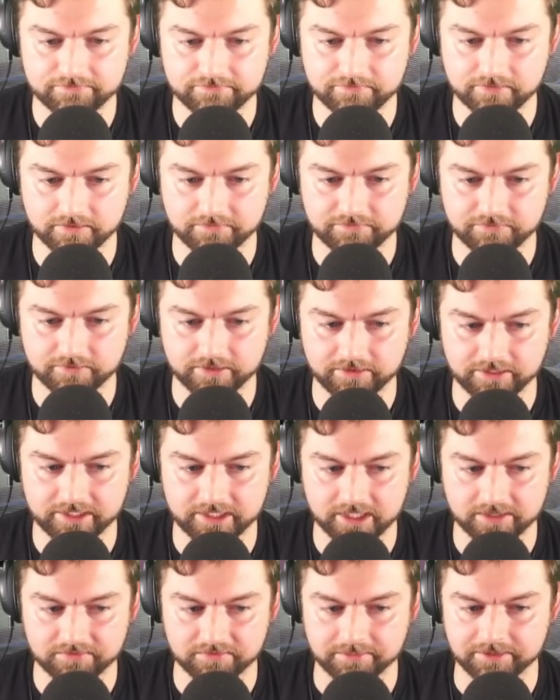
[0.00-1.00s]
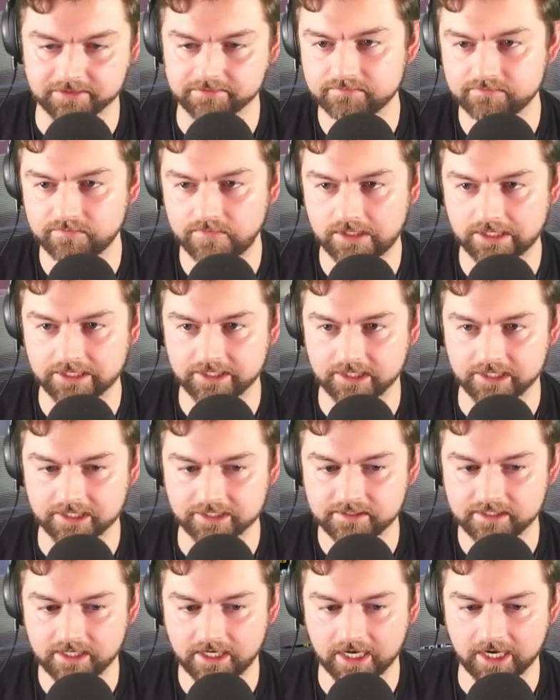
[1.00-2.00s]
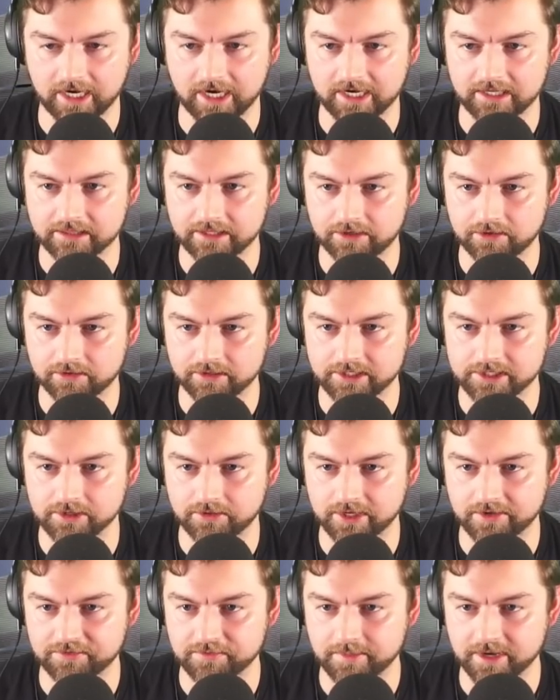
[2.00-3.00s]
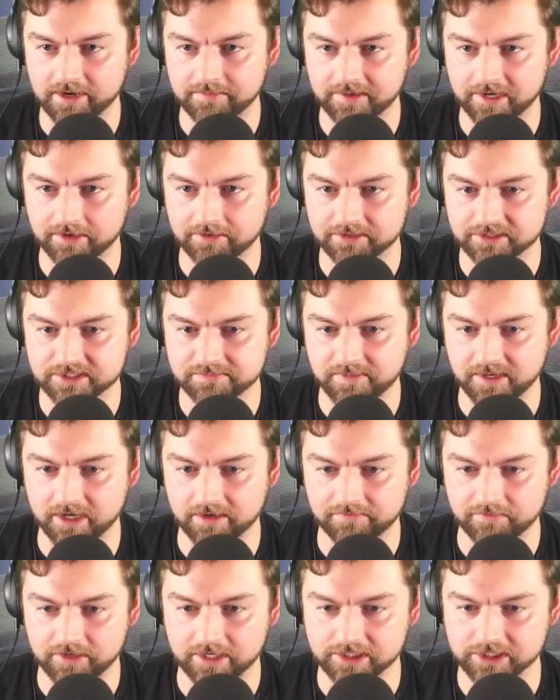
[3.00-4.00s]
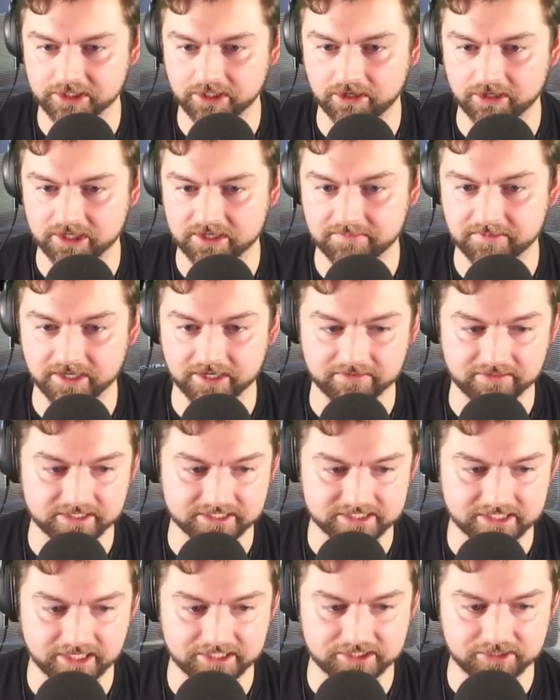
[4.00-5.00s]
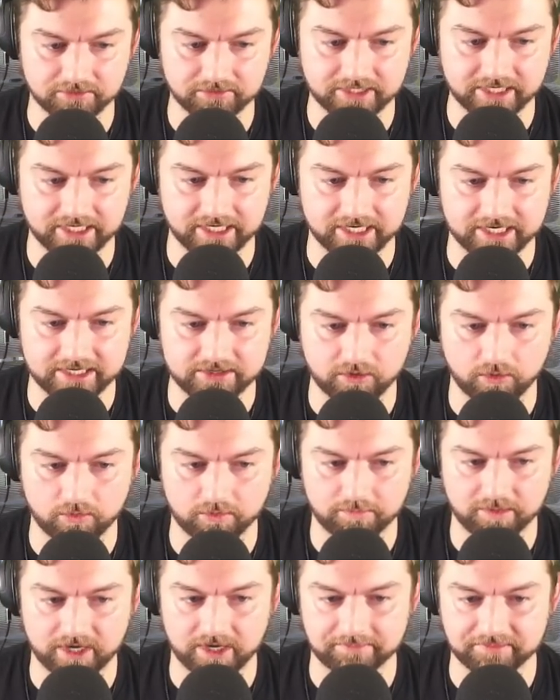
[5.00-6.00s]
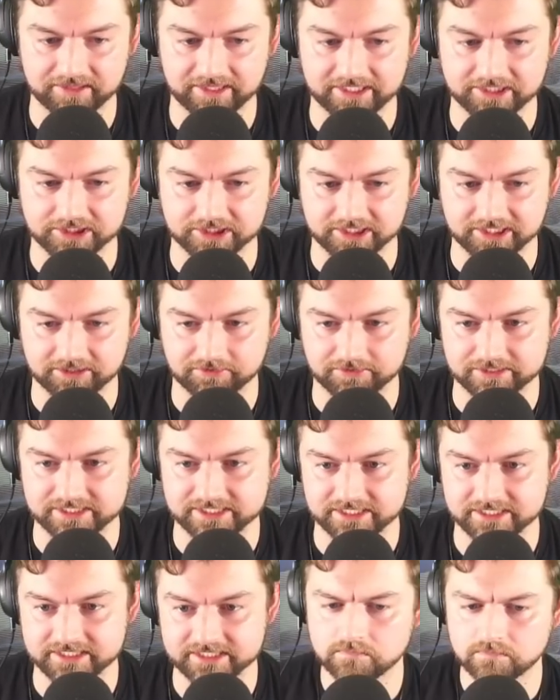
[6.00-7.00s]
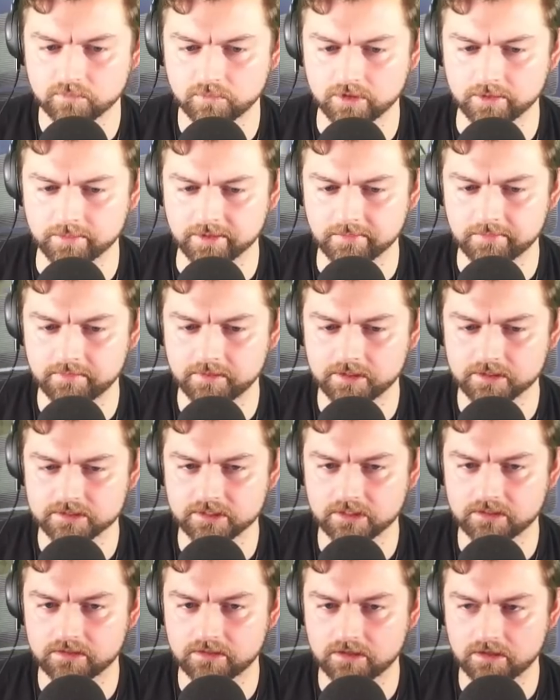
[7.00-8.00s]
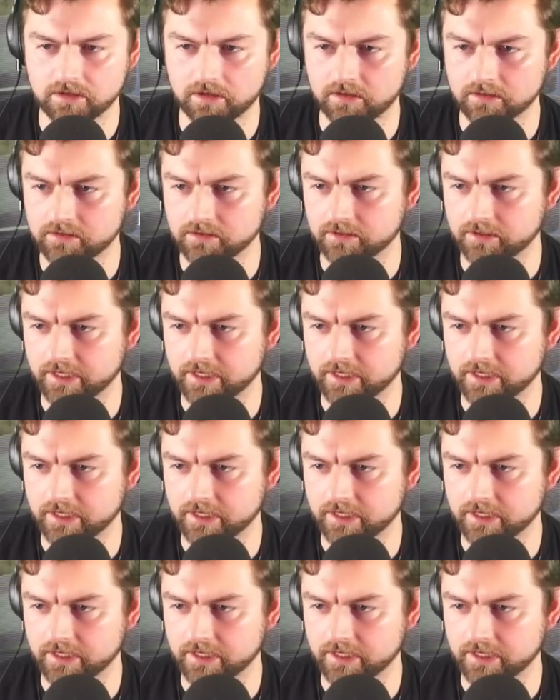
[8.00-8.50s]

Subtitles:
a friendly government. Why not? I literally don't have the manpower to spare for actually occupying this, and I don't get any core population increases. Wait a minute, because I conquered